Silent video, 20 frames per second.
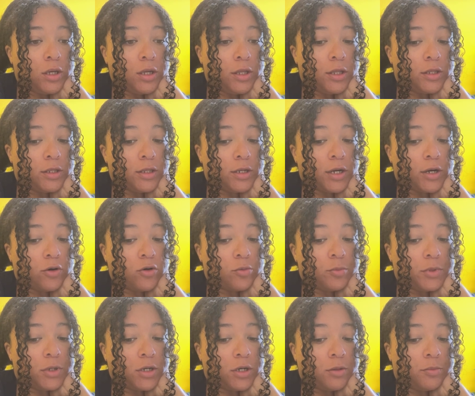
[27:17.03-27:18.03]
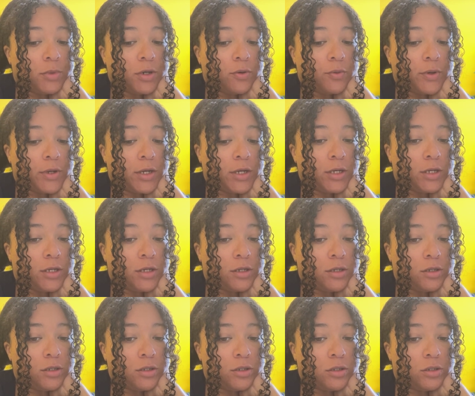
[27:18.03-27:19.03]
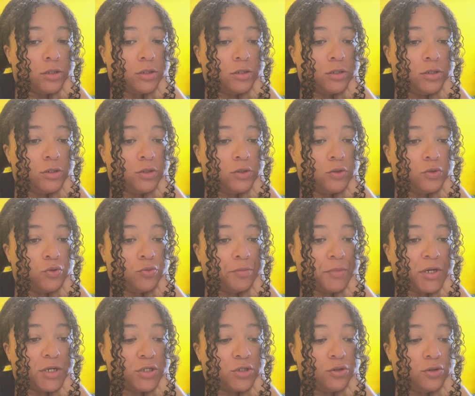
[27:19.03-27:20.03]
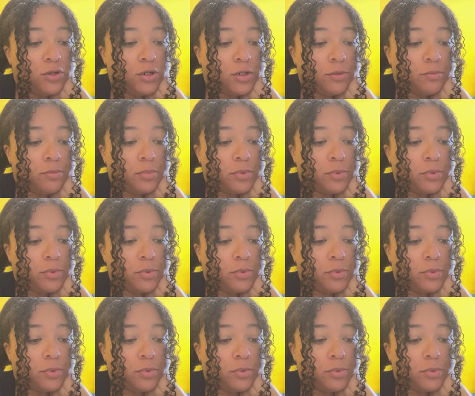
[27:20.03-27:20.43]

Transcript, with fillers: And then I will be on my way to my trip.